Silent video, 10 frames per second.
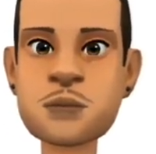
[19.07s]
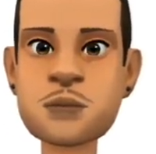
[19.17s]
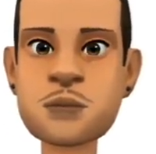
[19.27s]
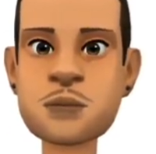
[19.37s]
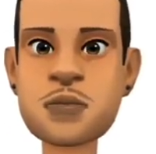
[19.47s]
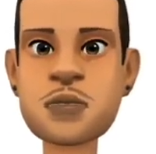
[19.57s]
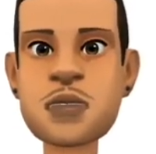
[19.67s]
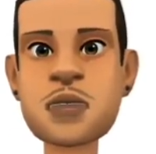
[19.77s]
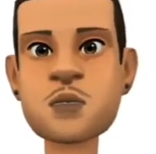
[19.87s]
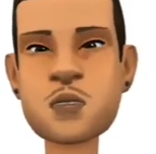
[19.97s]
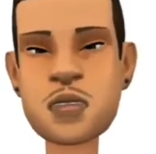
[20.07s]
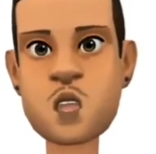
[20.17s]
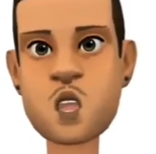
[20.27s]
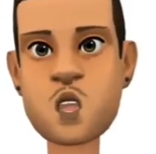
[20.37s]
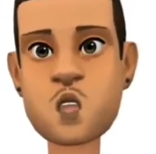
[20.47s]
So, in this
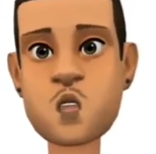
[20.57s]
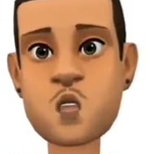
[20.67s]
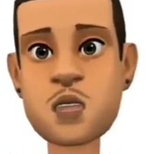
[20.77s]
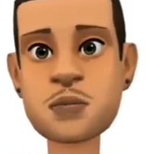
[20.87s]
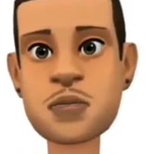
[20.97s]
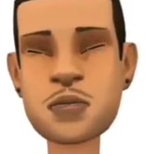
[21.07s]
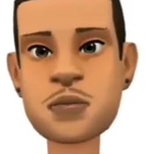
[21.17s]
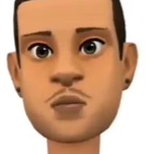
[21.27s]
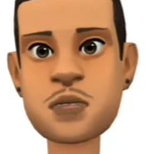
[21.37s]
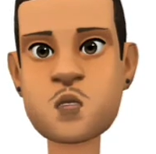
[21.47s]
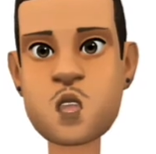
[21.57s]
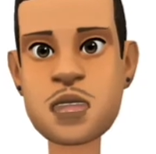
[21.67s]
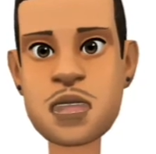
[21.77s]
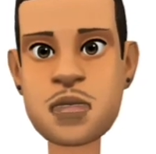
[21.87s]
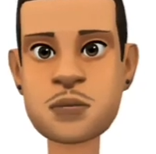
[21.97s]
video, I would be talking to you
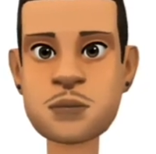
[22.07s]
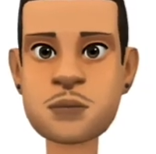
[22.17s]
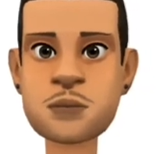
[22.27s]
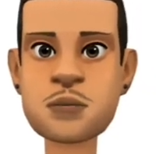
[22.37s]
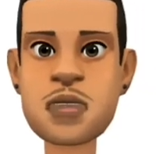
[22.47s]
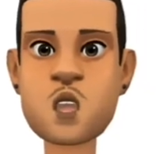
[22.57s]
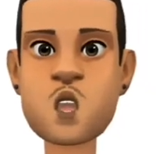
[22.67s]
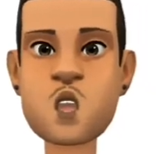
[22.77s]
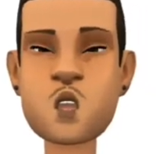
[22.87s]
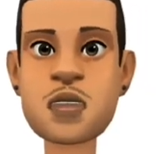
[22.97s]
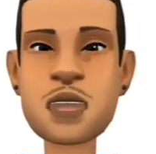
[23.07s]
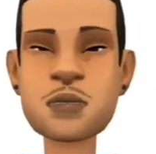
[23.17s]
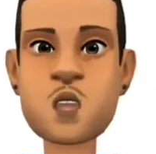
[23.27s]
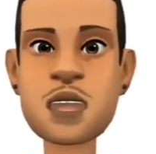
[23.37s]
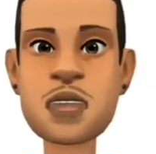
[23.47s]
guys about the
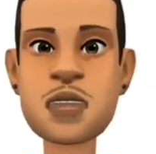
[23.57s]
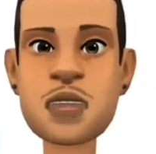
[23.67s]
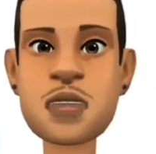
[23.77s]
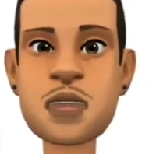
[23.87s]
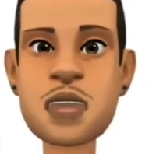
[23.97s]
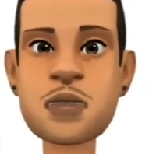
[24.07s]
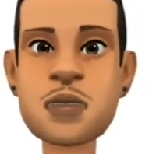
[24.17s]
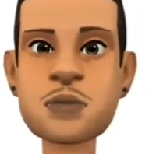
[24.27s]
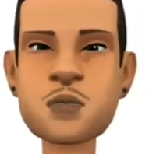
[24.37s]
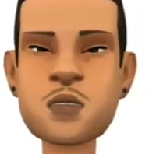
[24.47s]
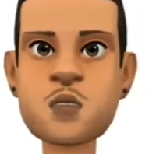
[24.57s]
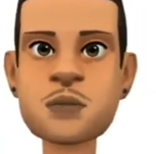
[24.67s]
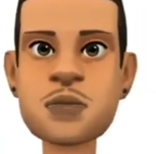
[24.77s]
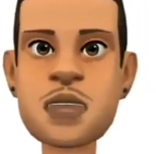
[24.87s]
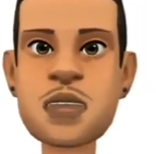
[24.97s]
5
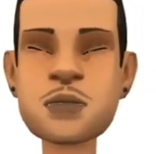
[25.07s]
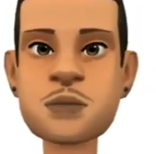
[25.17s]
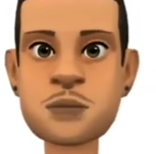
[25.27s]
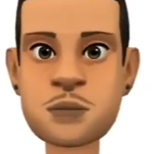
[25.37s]
interventions that